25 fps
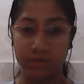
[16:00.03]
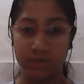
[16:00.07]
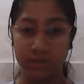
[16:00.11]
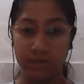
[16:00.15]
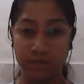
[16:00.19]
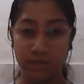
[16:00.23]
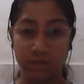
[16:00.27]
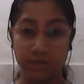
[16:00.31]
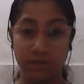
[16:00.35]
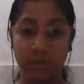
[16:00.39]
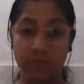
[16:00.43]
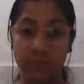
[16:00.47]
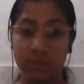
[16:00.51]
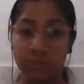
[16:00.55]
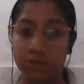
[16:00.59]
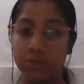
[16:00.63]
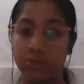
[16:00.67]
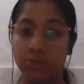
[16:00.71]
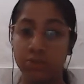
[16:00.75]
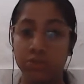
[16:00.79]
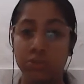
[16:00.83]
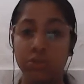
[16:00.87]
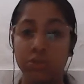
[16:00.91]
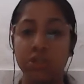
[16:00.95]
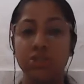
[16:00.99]
research, because
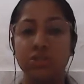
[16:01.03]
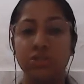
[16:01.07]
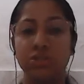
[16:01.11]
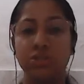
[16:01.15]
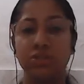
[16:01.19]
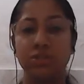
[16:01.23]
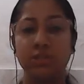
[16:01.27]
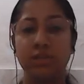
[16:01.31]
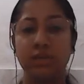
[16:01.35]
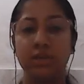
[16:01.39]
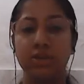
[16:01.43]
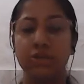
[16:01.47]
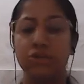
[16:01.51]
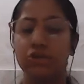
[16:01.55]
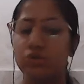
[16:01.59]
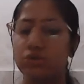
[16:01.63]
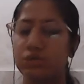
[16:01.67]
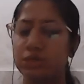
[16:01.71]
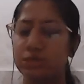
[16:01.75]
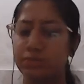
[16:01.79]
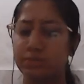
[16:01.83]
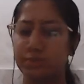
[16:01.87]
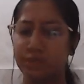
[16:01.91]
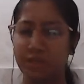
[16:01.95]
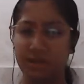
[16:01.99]

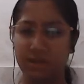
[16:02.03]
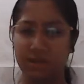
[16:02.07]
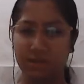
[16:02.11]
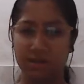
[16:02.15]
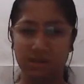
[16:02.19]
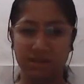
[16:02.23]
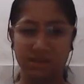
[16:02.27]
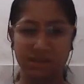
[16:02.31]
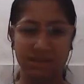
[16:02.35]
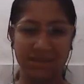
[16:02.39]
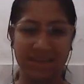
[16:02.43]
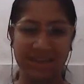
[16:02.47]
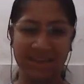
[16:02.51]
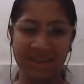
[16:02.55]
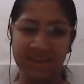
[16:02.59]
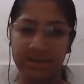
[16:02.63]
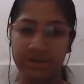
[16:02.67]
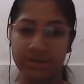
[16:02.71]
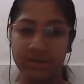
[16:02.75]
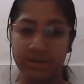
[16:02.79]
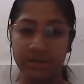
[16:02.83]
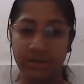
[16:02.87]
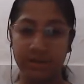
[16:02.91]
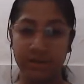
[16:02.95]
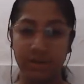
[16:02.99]
those material is
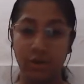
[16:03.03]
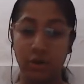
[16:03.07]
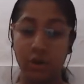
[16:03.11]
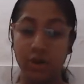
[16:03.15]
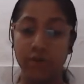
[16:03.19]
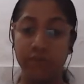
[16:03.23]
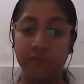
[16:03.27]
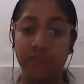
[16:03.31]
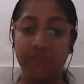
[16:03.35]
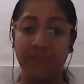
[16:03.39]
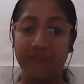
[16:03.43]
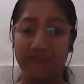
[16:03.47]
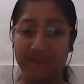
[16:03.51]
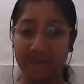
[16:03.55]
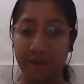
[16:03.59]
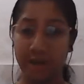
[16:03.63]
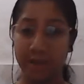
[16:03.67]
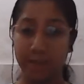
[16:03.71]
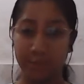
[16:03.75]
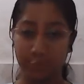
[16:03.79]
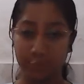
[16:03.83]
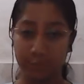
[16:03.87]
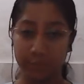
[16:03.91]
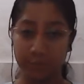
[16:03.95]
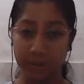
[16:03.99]
edited and not very
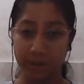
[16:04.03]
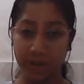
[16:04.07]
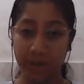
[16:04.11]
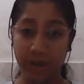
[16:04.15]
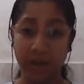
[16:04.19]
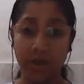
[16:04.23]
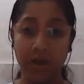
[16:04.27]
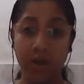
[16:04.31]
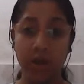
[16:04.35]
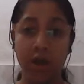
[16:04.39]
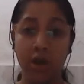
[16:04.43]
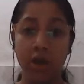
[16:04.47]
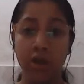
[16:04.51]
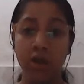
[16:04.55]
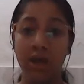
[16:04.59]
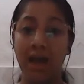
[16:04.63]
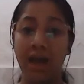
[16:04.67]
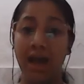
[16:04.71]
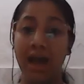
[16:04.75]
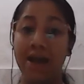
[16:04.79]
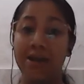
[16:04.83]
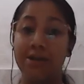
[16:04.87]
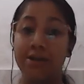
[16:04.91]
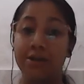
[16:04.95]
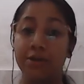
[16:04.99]
appropriate.
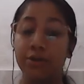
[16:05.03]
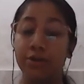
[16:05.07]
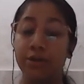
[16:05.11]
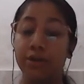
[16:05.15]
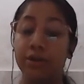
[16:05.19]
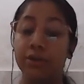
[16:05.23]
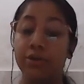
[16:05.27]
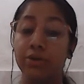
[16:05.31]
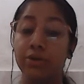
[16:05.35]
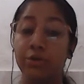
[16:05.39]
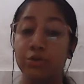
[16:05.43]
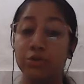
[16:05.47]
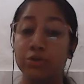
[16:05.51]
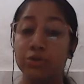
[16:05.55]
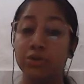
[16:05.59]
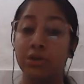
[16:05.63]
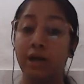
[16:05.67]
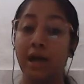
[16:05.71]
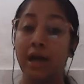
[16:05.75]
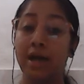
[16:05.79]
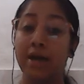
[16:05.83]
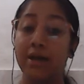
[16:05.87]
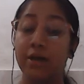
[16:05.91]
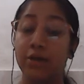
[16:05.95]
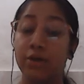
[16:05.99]
And you can
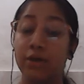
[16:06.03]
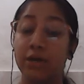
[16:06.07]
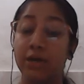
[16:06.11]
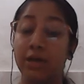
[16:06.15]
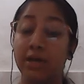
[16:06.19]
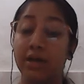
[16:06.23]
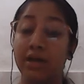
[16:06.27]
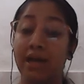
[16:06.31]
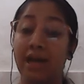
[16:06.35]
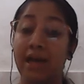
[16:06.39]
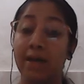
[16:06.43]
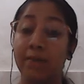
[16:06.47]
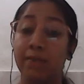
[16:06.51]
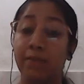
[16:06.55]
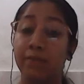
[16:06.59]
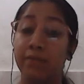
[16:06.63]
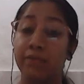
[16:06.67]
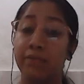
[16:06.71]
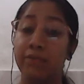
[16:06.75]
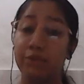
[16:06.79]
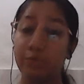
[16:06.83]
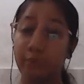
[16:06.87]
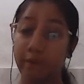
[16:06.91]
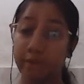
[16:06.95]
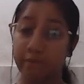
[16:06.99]
take a help of
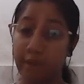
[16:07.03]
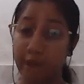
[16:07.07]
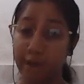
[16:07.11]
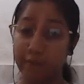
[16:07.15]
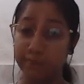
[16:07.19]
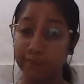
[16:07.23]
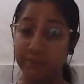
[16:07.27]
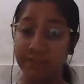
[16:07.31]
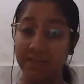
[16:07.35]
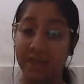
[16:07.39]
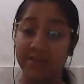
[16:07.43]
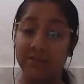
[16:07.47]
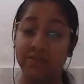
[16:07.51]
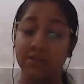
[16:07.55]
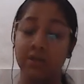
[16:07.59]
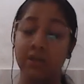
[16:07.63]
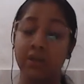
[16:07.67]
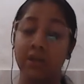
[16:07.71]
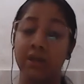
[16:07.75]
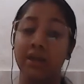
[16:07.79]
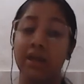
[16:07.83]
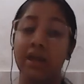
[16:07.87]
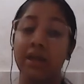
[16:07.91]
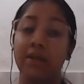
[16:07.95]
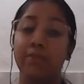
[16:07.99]
UN websites, you can
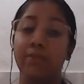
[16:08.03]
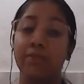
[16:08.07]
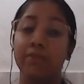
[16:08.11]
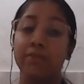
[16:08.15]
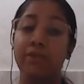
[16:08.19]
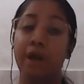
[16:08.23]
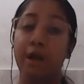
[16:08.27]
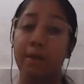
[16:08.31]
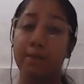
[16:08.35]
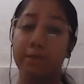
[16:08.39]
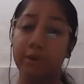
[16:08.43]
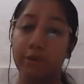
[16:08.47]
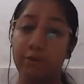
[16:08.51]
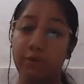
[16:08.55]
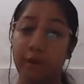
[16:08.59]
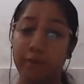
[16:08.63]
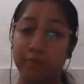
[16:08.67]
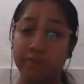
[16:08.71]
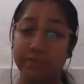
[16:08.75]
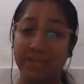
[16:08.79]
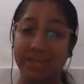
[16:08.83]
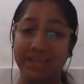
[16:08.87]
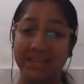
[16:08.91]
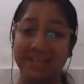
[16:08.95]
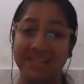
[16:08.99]
take a help of government
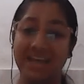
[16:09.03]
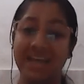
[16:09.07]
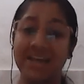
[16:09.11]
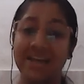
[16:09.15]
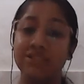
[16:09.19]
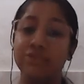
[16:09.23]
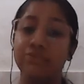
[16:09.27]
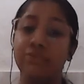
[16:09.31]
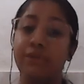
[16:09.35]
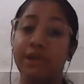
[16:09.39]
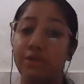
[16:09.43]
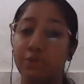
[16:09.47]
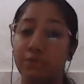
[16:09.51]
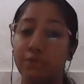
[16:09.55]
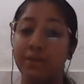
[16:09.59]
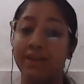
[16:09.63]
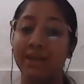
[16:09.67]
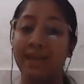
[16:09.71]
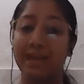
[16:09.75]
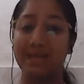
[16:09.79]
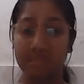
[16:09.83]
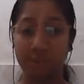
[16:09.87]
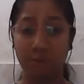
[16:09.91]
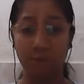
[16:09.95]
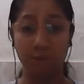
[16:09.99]
websites. That's where you will
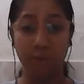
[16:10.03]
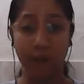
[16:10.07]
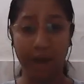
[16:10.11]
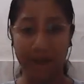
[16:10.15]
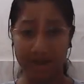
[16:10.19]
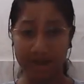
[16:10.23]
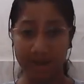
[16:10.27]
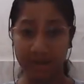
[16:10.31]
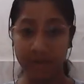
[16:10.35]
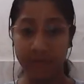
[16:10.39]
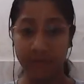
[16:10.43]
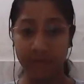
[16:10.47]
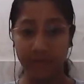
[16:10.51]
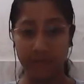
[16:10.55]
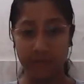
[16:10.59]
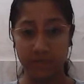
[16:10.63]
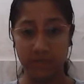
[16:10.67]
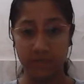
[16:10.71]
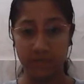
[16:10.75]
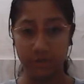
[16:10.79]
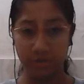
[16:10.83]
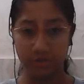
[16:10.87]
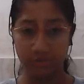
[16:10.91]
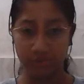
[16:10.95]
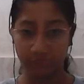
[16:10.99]
get the valid
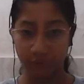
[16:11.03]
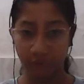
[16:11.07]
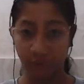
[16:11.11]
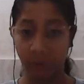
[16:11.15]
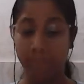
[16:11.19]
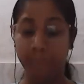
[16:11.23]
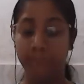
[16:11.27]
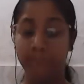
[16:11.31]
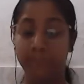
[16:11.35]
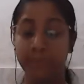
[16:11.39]
research from.